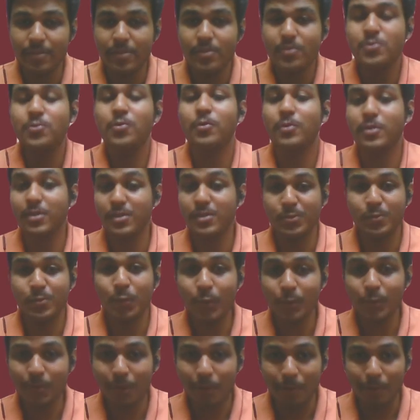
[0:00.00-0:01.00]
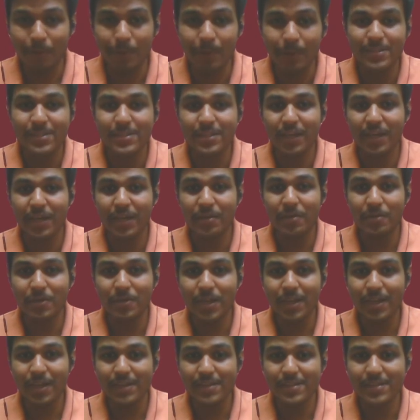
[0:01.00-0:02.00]
So this is what the author is trying to
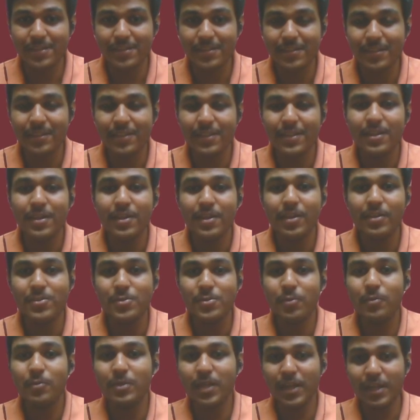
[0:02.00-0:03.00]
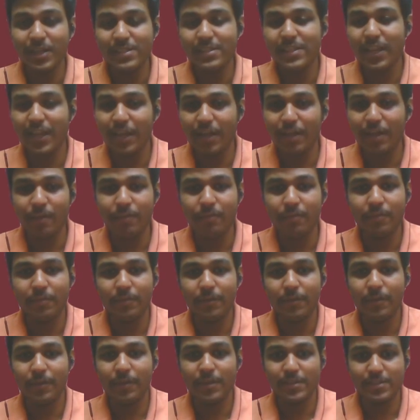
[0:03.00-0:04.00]
tell us. So that is the end of
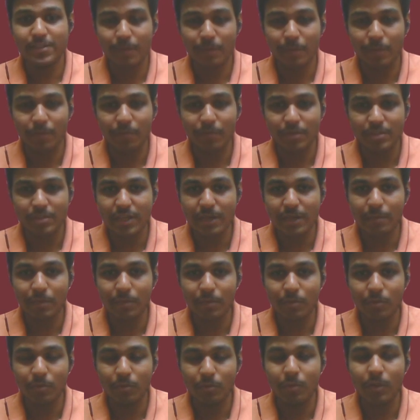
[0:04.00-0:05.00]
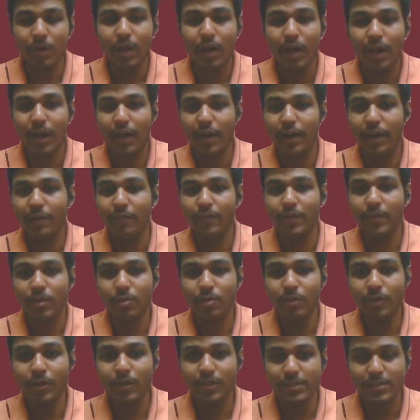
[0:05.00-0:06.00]
the summary for chapter 2, and we'll
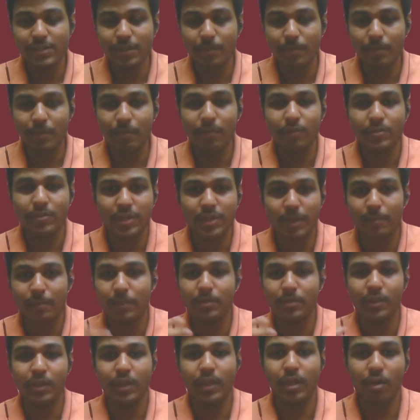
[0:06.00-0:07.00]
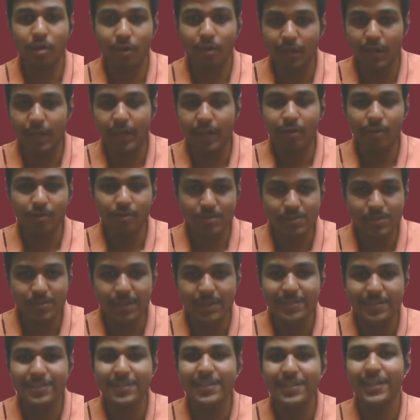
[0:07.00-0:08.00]
look at the summary for chapter 3 on a later on
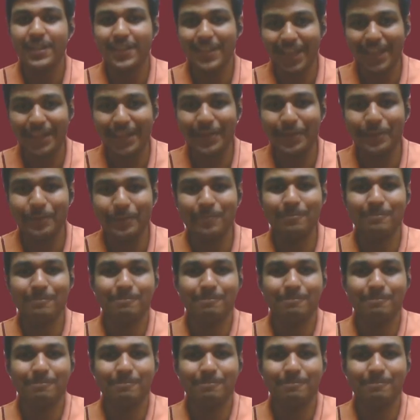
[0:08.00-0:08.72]
stage. Thank you.